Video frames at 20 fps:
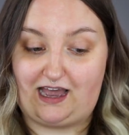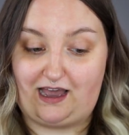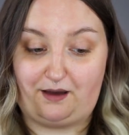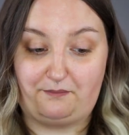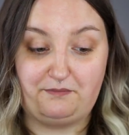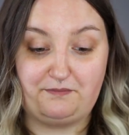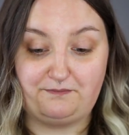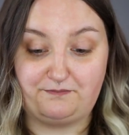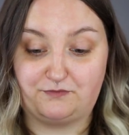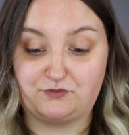
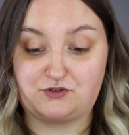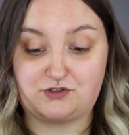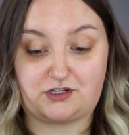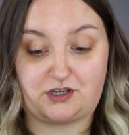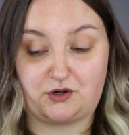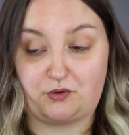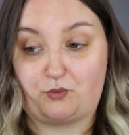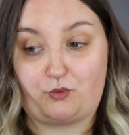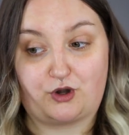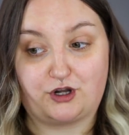I'm just
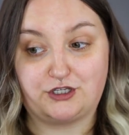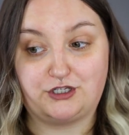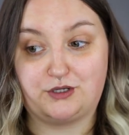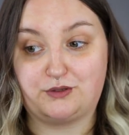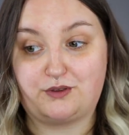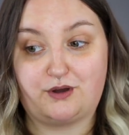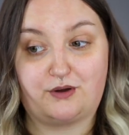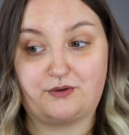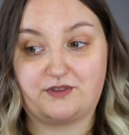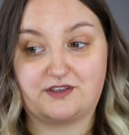gonna warn
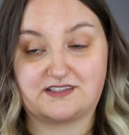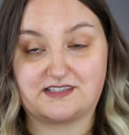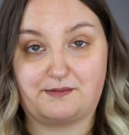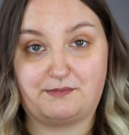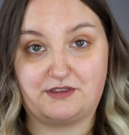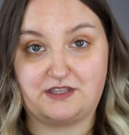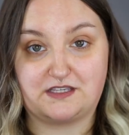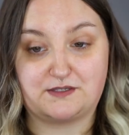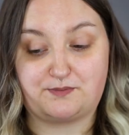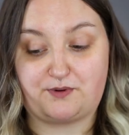you though that
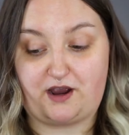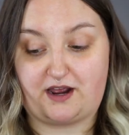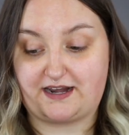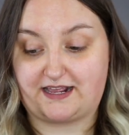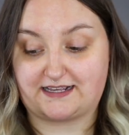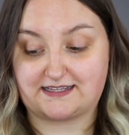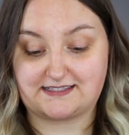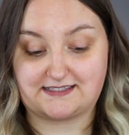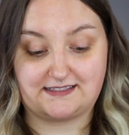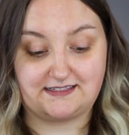some of these
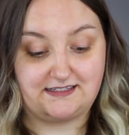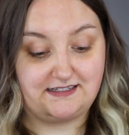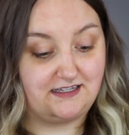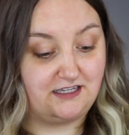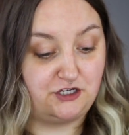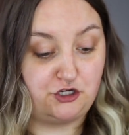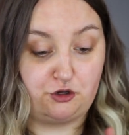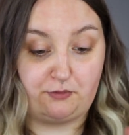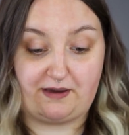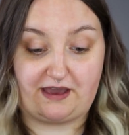products
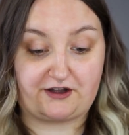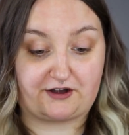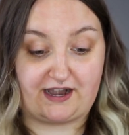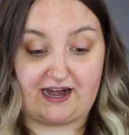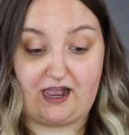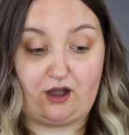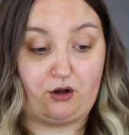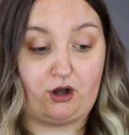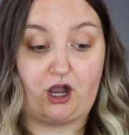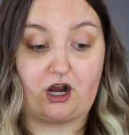no matter
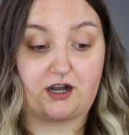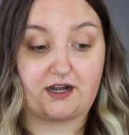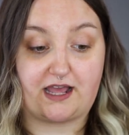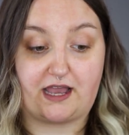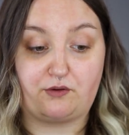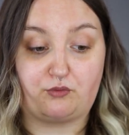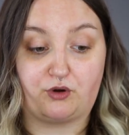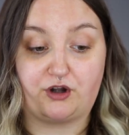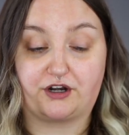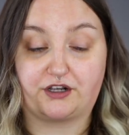how hard
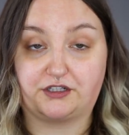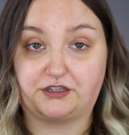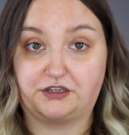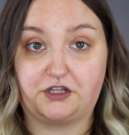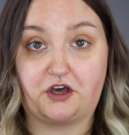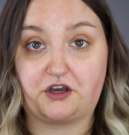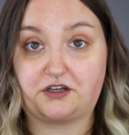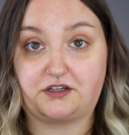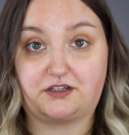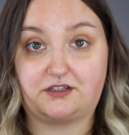I work,
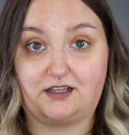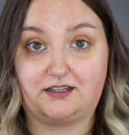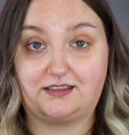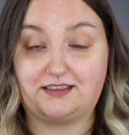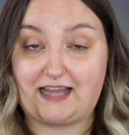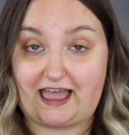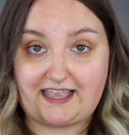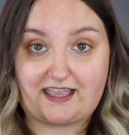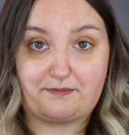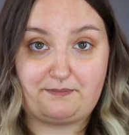look
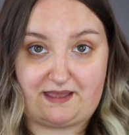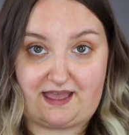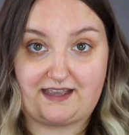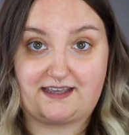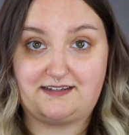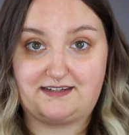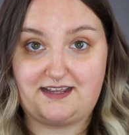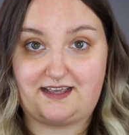like a bag of